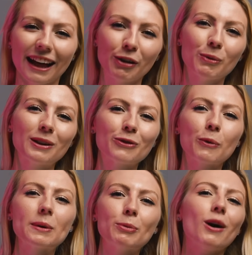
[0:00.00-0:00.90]
Hello
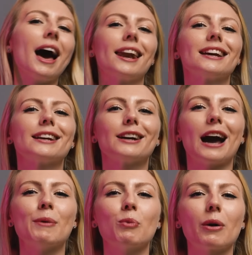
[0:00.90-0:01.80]
wonderful people, Hannah here
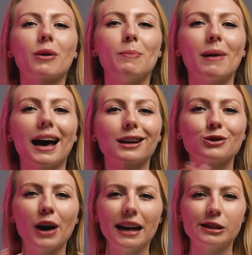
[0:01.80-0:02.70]
and welcome back
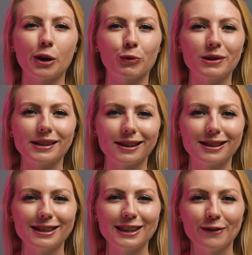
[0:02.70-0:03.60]
to
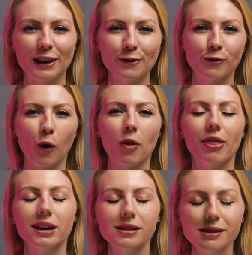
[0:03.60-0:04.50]
Insta360 TV for
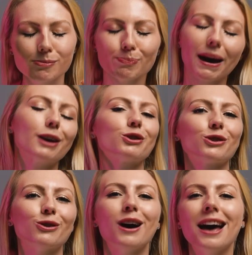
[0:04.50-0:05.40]
this
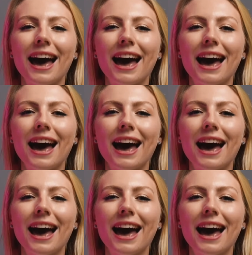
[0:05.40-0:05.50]
special